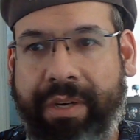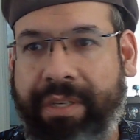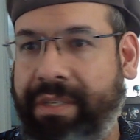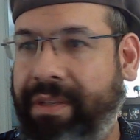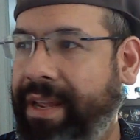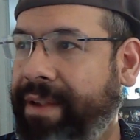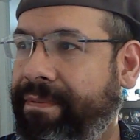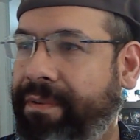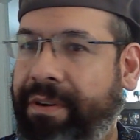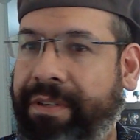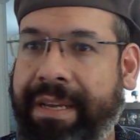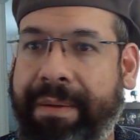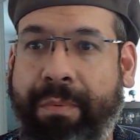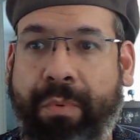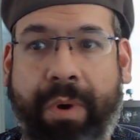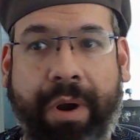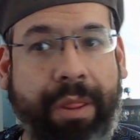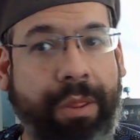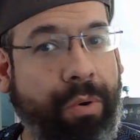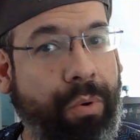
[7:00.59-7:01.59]
Like, for example, one
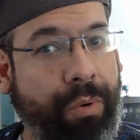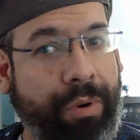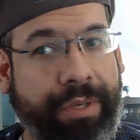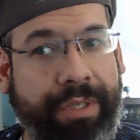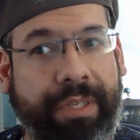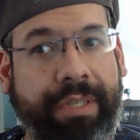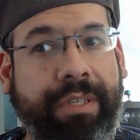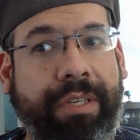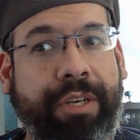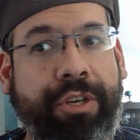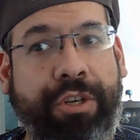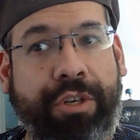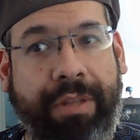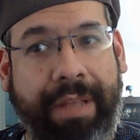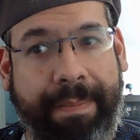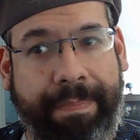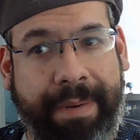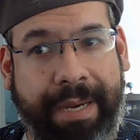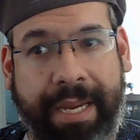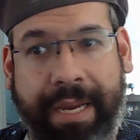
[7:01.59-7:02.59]
of the horses is
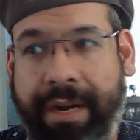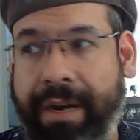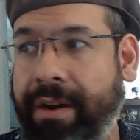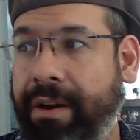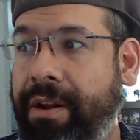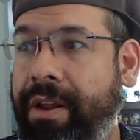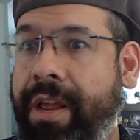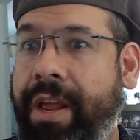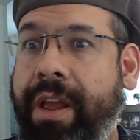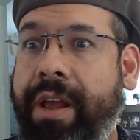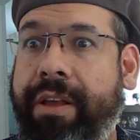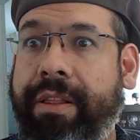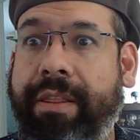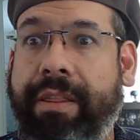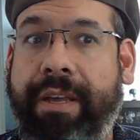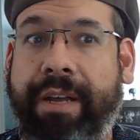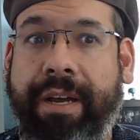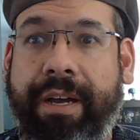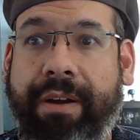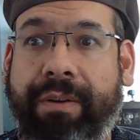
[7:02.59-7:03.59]
Schleipnir.
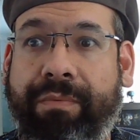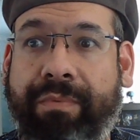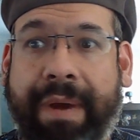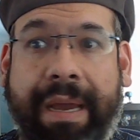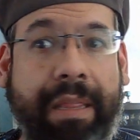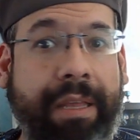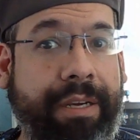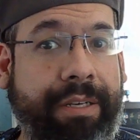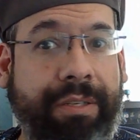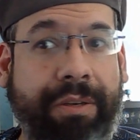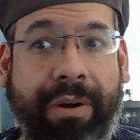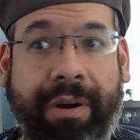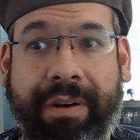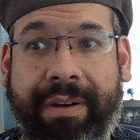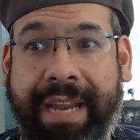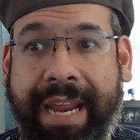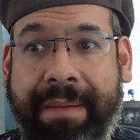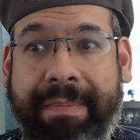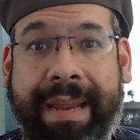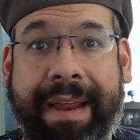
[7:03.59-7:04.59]
The relics are
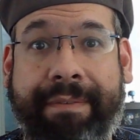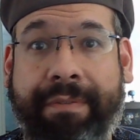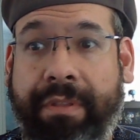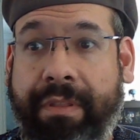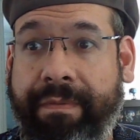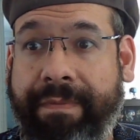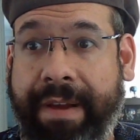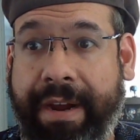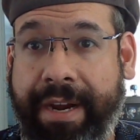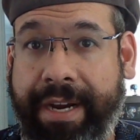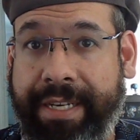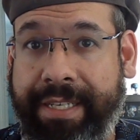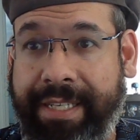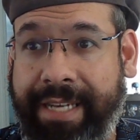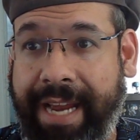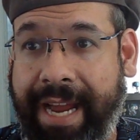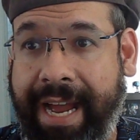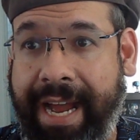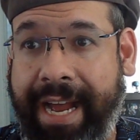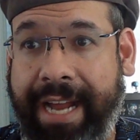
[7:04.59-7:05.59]
named after the various
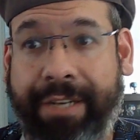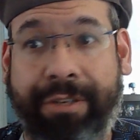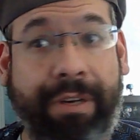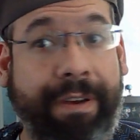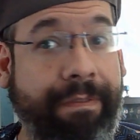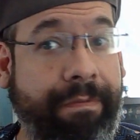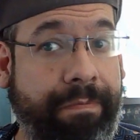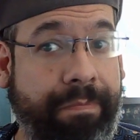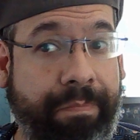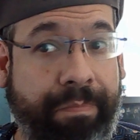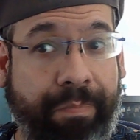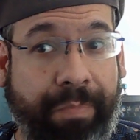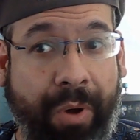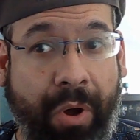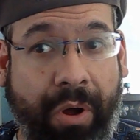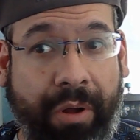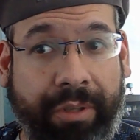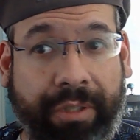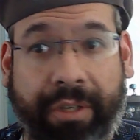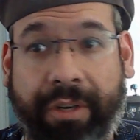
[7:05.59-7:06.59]
gods. You have
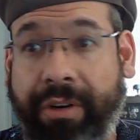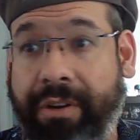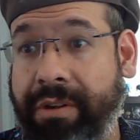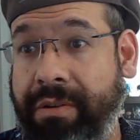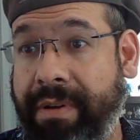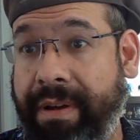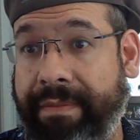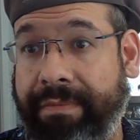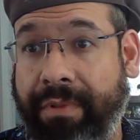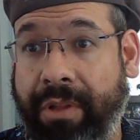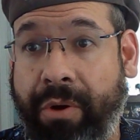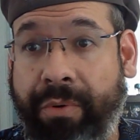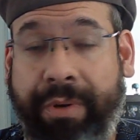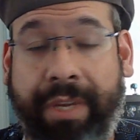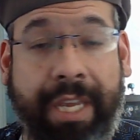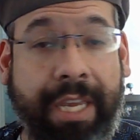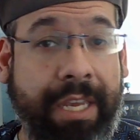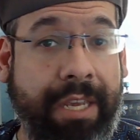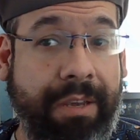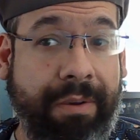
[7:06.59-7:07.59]
Balder, you have Loki,
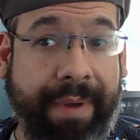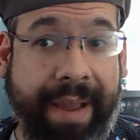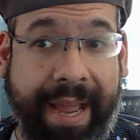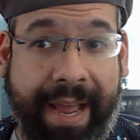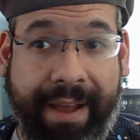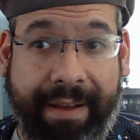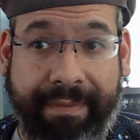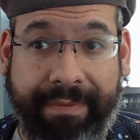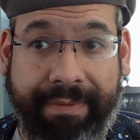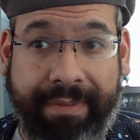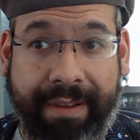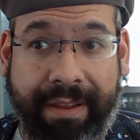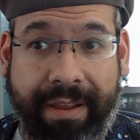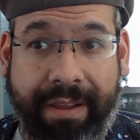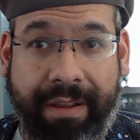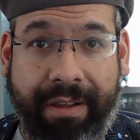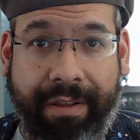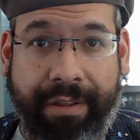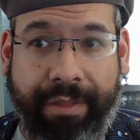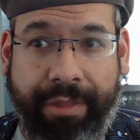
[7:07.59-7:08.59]
you have
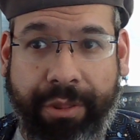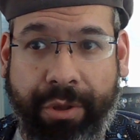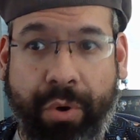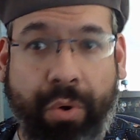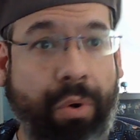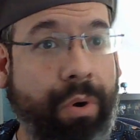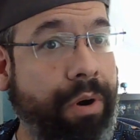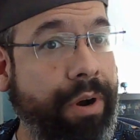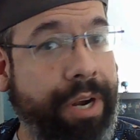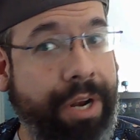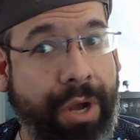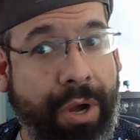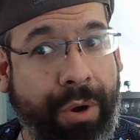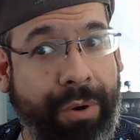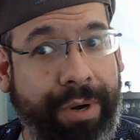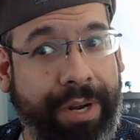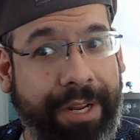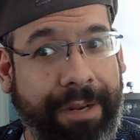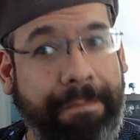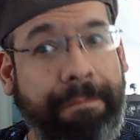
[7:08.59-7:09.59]
Thor and
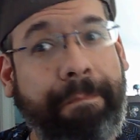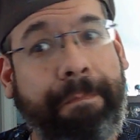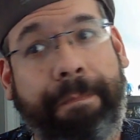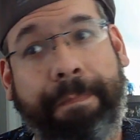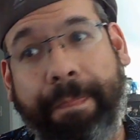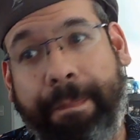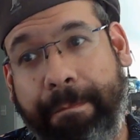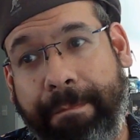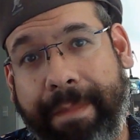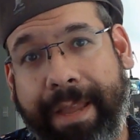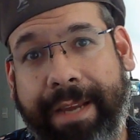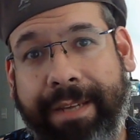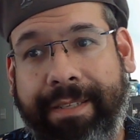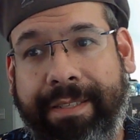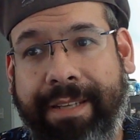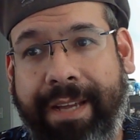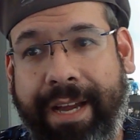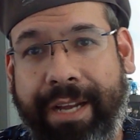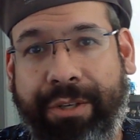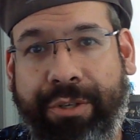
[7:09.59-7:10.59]
Odin. Nice
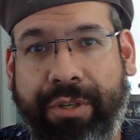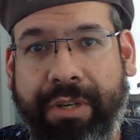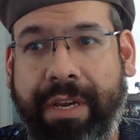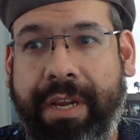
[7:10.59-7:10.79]
touch.